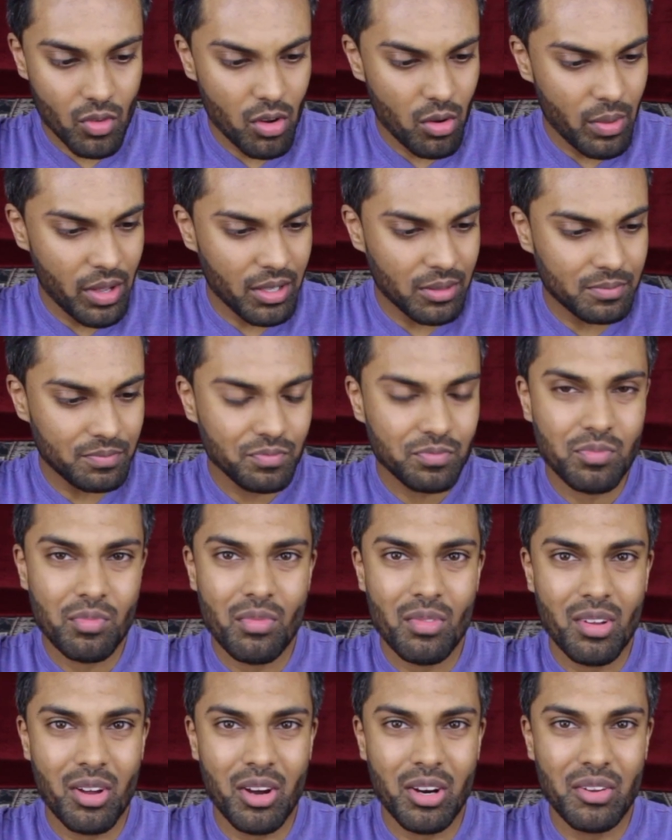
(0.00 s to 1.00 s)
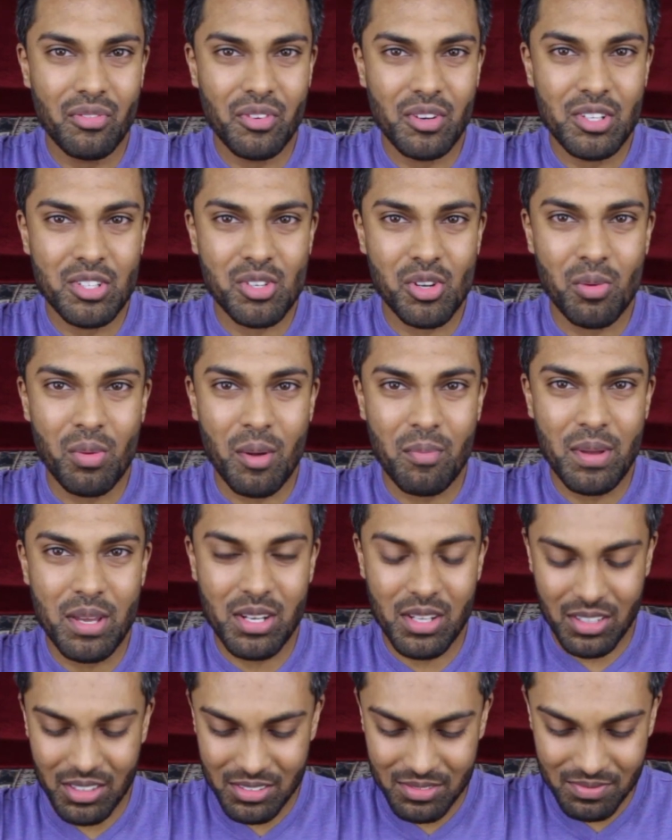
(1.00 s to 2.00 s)
Oh man, I already finished all my
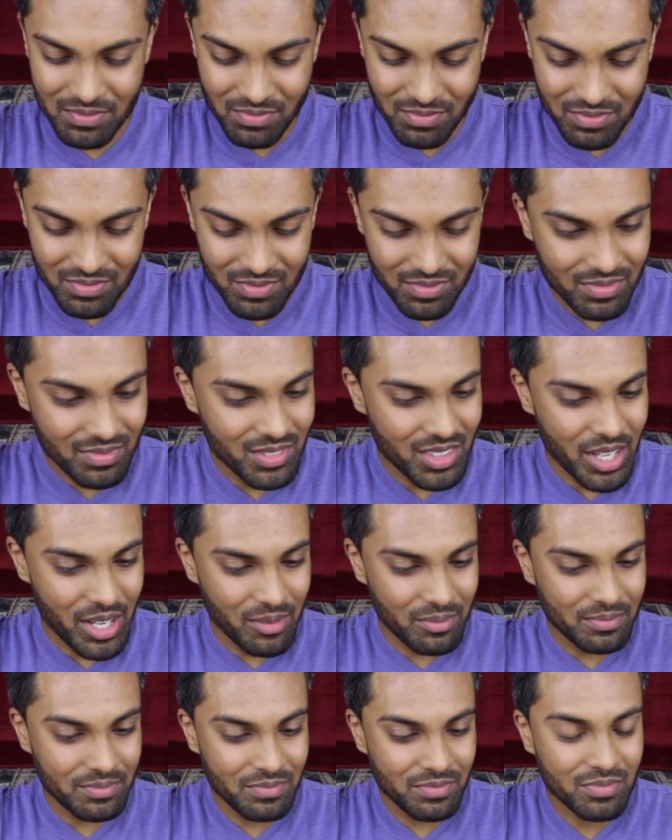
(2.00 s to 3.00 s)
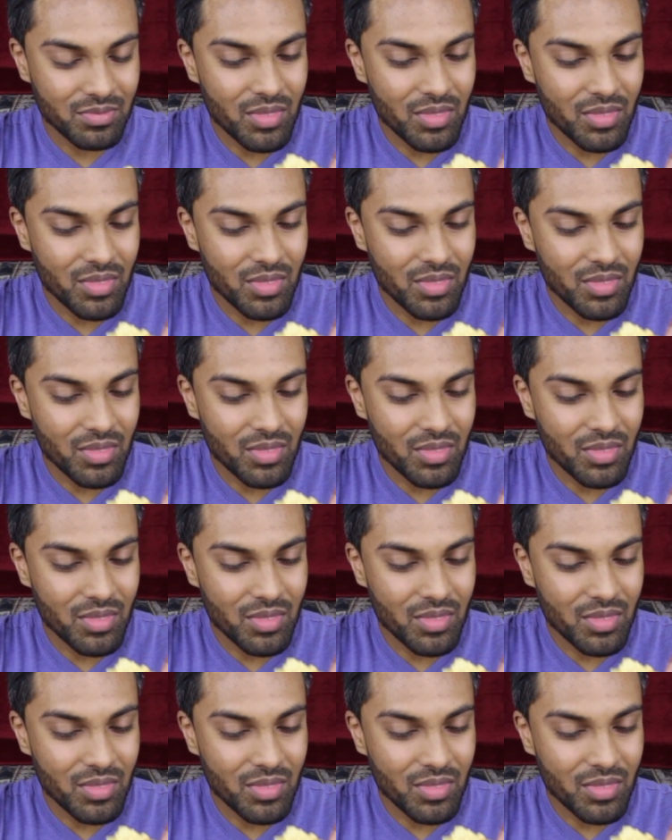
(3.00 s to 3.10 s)
pita. Damn.